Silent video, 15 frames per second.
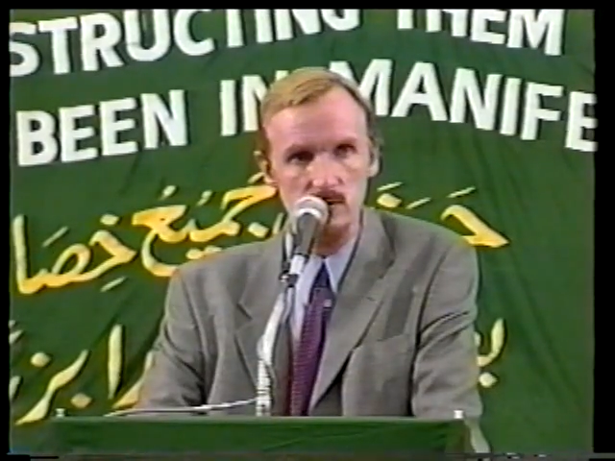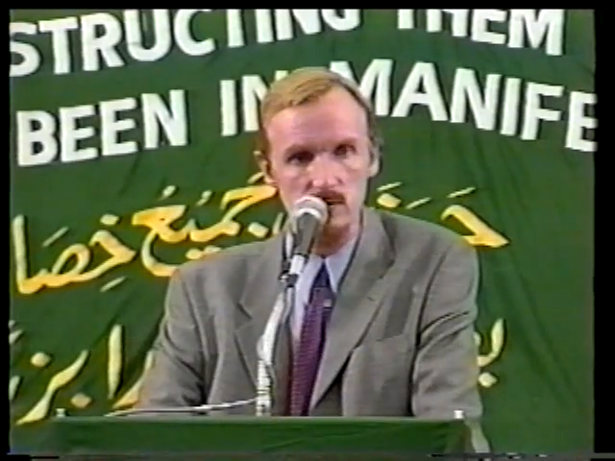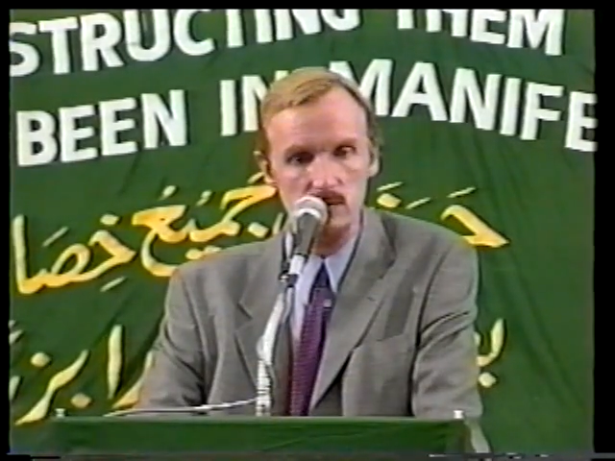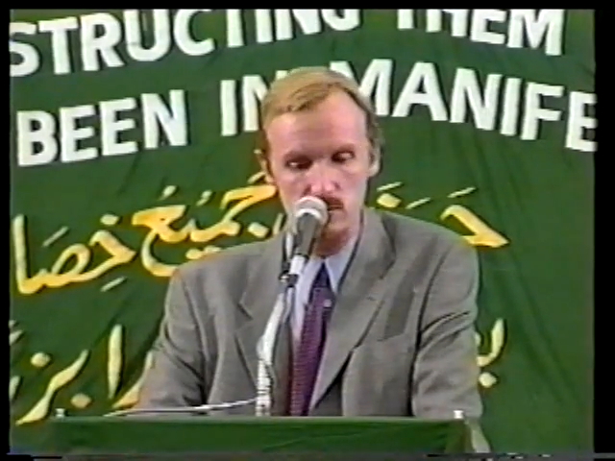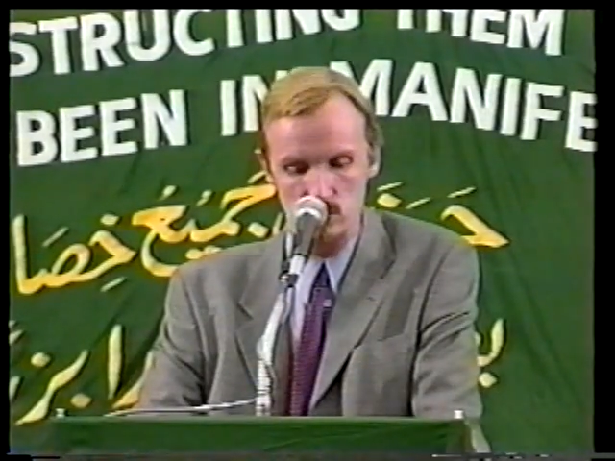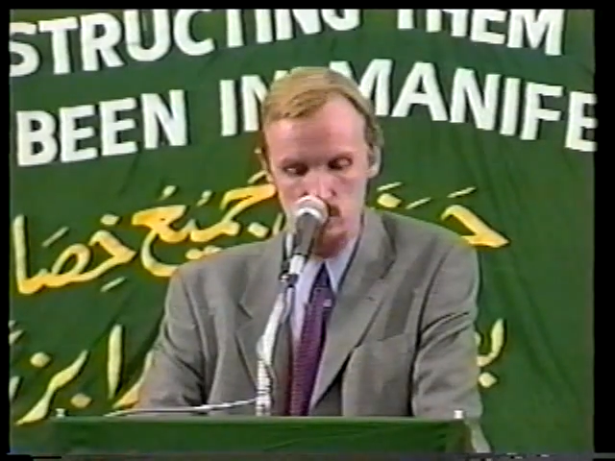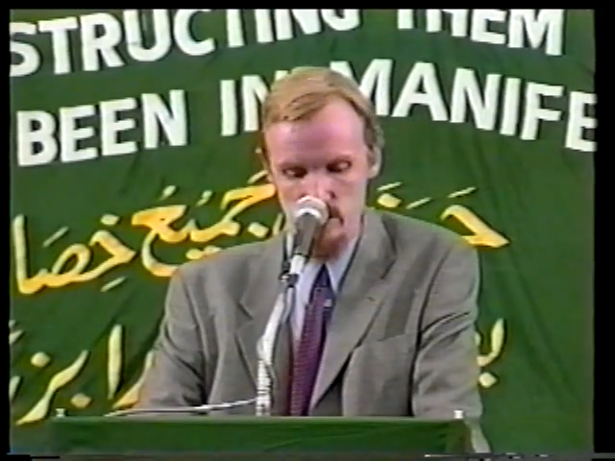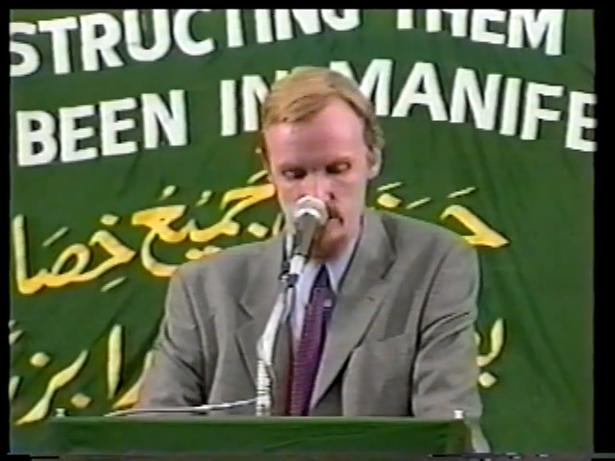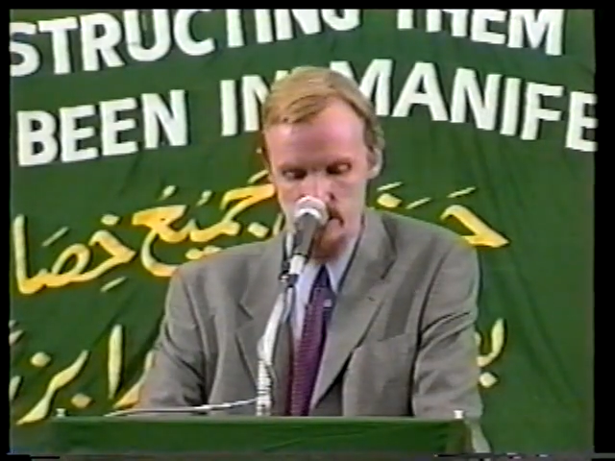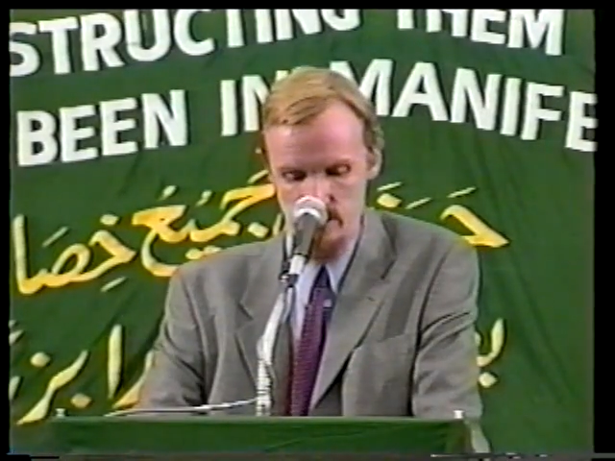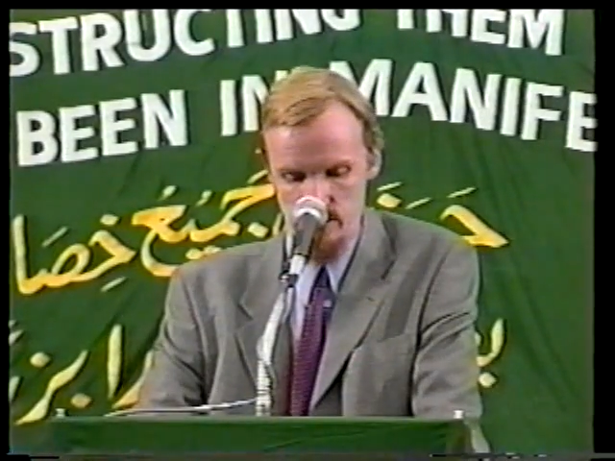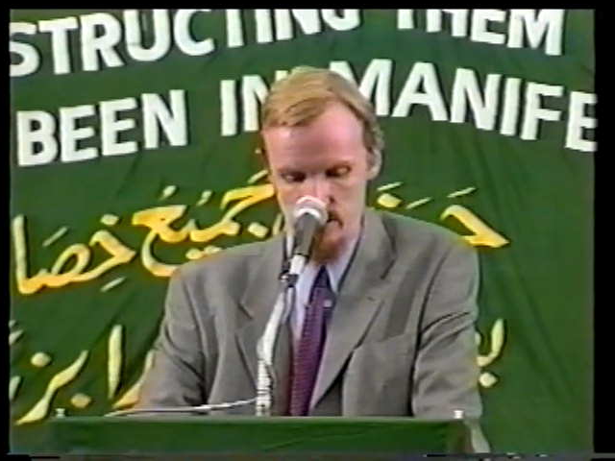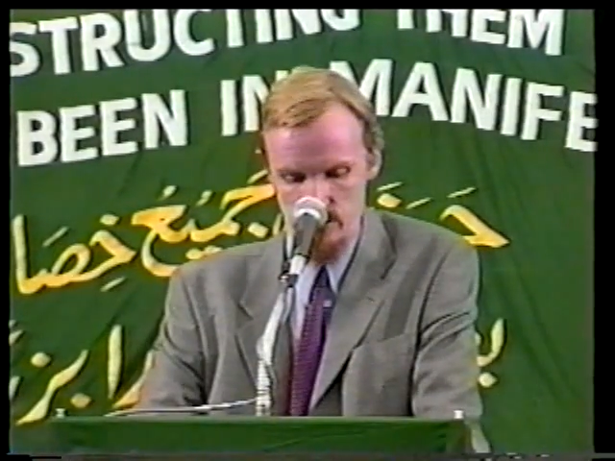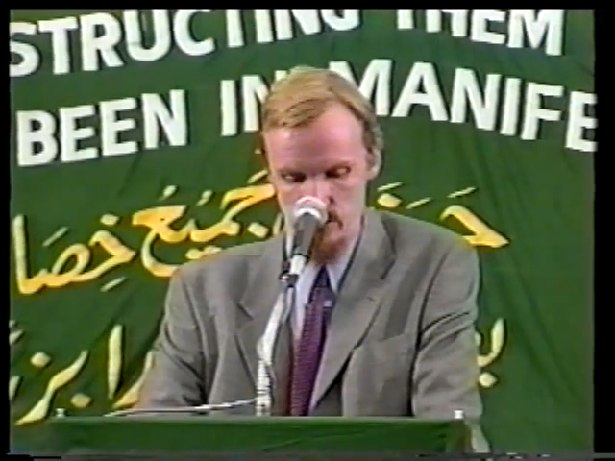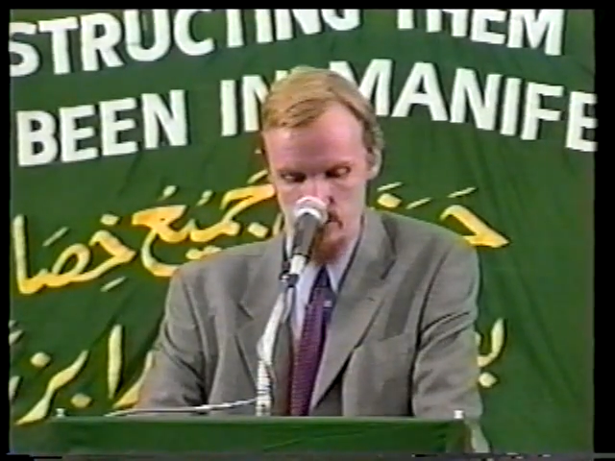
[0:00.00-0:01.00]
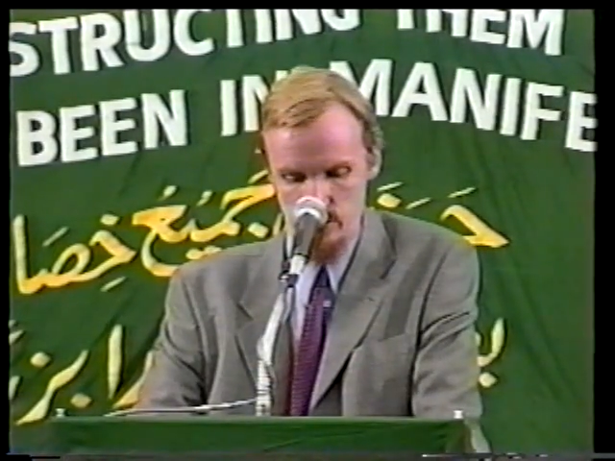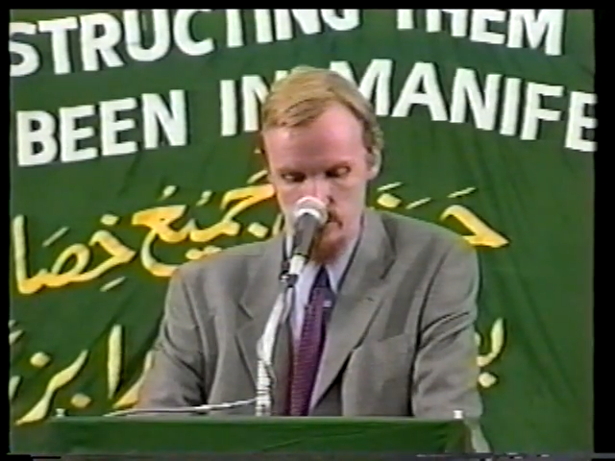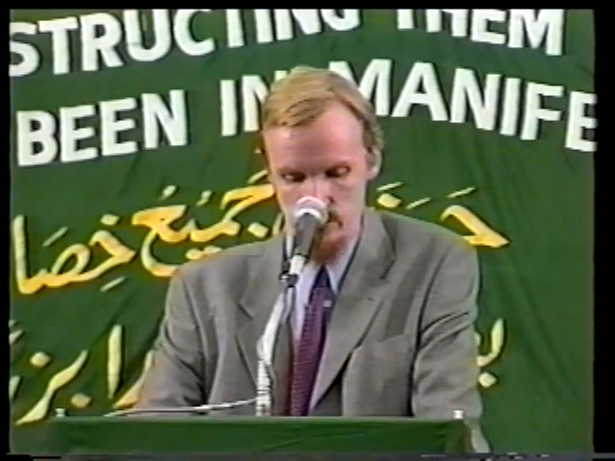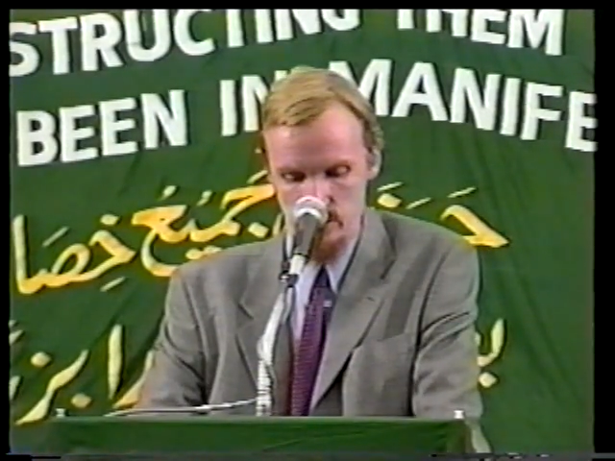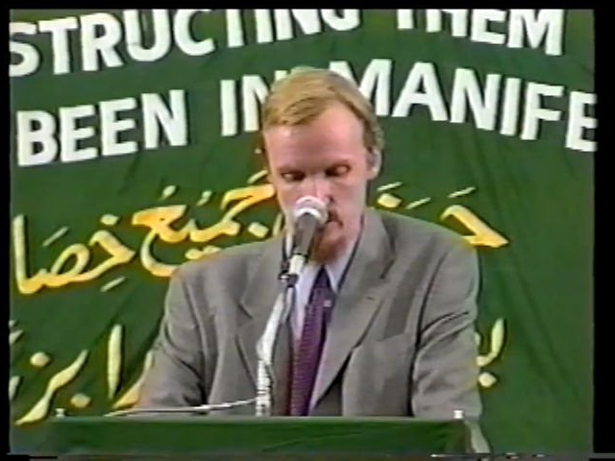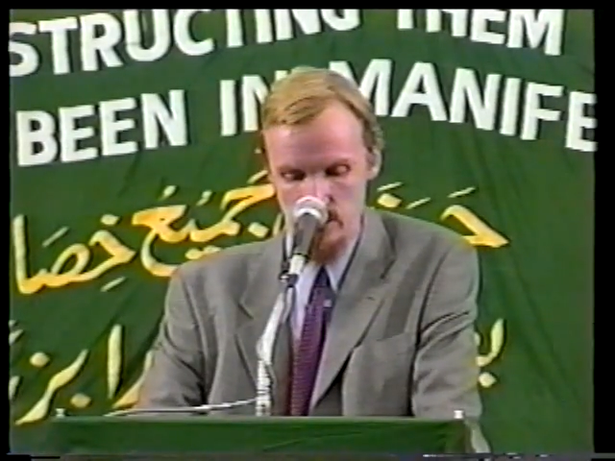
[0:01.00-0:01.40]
and organizations